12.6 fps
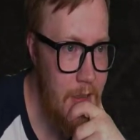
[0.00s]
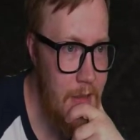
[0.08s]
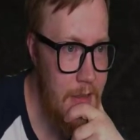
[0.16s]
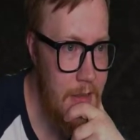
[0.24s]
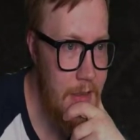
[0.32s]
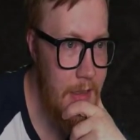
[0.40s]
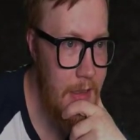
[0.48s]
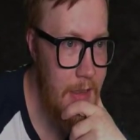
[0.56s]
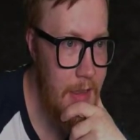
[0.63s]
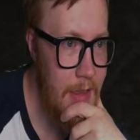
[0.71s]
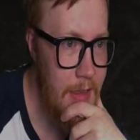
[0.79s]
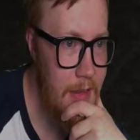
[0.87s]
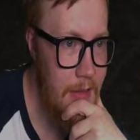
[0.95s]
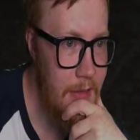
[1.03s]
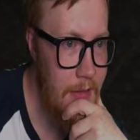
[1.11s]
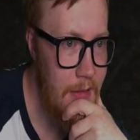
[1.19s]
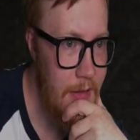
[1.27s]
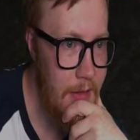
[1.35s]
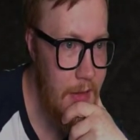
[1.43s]
Let's see.
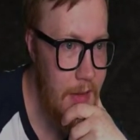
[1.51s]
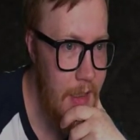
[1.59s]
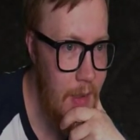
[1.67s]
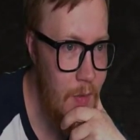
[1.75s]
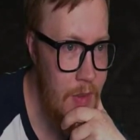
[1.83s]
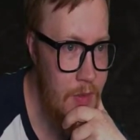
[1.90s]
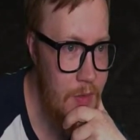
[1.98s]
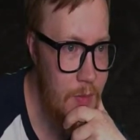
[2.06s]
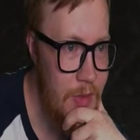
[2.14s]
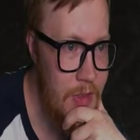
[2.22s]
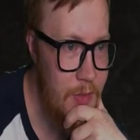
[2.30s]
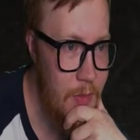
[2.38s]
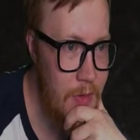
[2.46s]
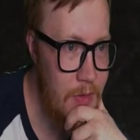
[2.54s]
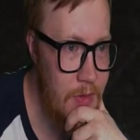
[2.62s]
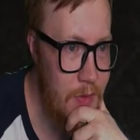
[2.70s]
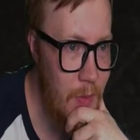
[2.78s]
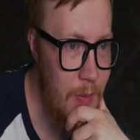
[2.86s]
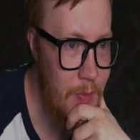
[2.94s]
I went to Mission
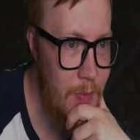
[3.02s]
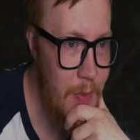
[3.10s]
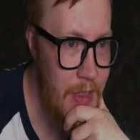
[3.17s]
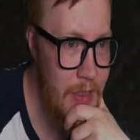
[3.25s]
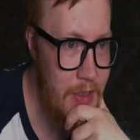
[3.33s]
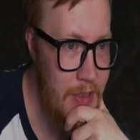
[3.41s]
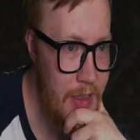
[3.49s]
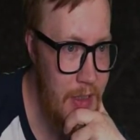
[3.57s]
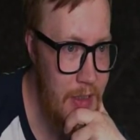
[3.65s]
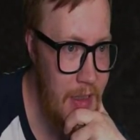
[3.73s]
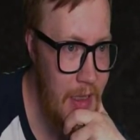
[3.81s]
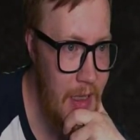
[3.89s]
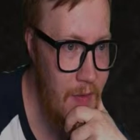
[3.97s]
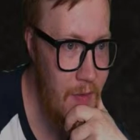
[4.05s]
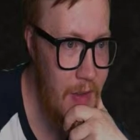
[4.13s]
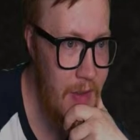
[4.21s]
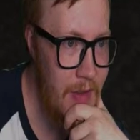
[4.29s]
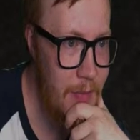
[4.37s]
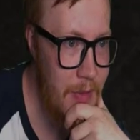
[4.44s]
Models webpage and they have a
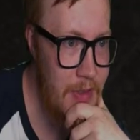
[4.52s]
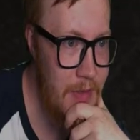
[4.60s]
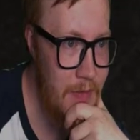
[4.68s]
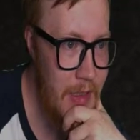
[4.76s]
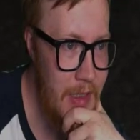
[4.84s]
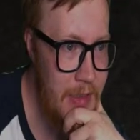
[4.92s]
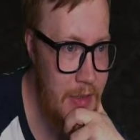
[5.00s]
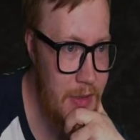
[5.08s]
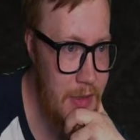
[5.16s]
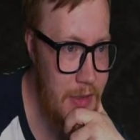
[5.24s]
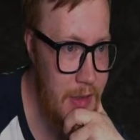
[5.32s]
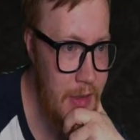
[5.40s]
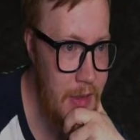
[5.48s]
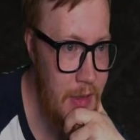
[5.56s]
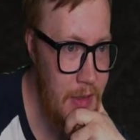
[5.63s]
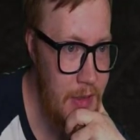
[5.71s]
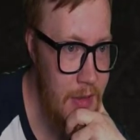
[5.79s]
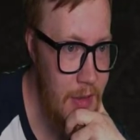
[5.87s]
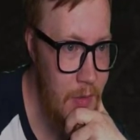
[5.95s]
very impressive range.
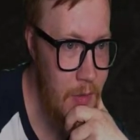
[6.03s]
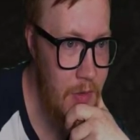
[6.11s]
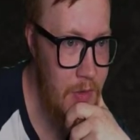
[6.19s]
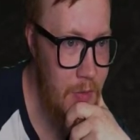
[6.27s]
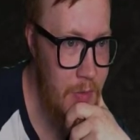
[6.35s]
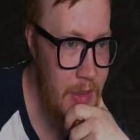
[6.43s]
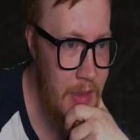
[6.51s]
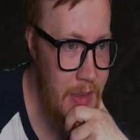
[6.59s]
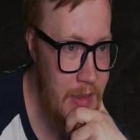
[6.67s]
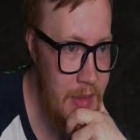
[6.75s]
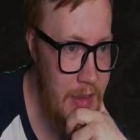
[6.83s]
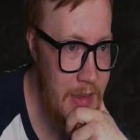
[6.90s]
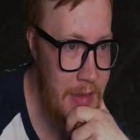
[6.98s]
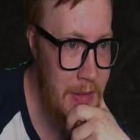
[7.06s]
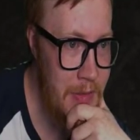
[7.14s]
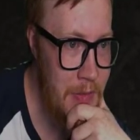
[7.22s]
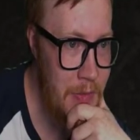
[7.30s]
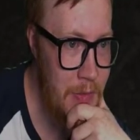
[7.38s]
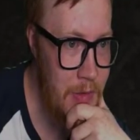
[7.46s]
They look to be in the
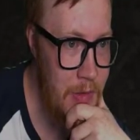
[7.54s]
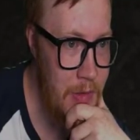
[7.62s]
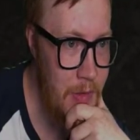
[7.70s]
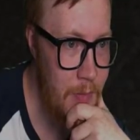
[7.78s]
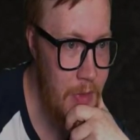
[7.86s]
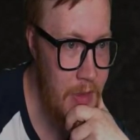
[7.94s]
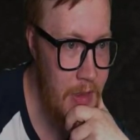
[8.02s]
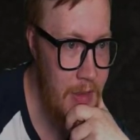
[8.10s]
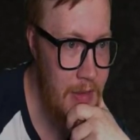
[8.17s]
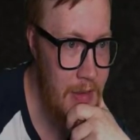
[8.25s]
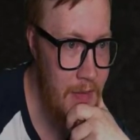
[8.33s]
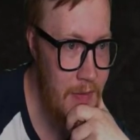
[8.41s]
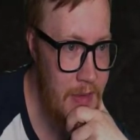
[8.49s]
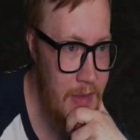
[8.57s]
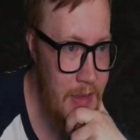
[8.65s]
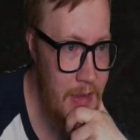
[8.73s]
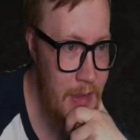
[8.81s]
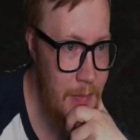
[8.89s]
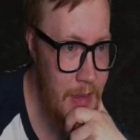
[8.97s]
EU, but I never
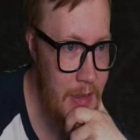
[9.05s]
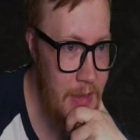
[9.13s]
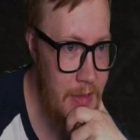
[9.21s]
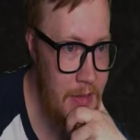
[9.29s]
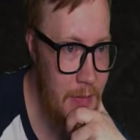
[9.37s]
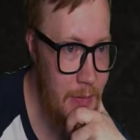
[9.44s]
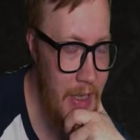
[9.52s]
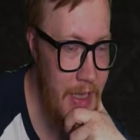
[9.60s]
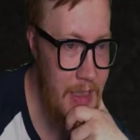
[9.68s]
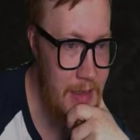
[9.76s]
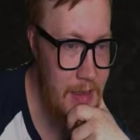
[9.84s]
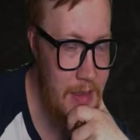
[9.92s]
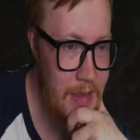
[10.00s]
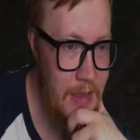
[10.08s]
seen them in Spain.